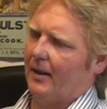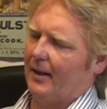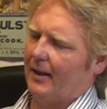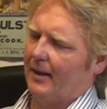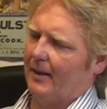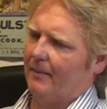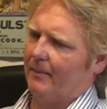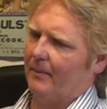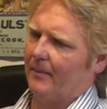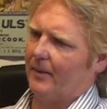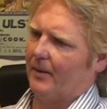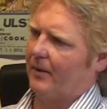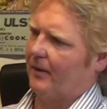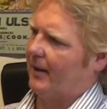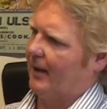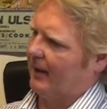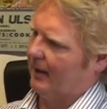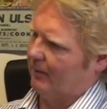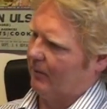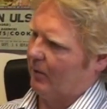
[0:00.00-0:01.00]
are
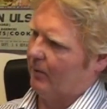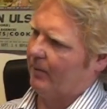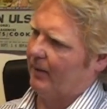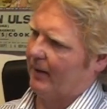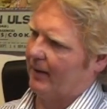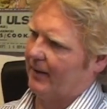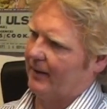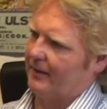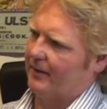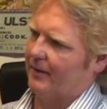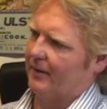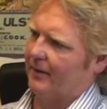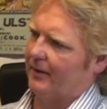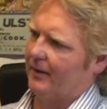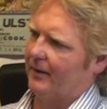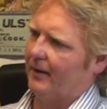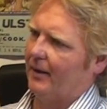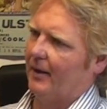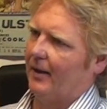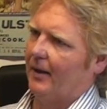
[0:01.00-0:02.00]
getting mobilised
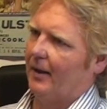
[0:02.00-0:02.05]
now.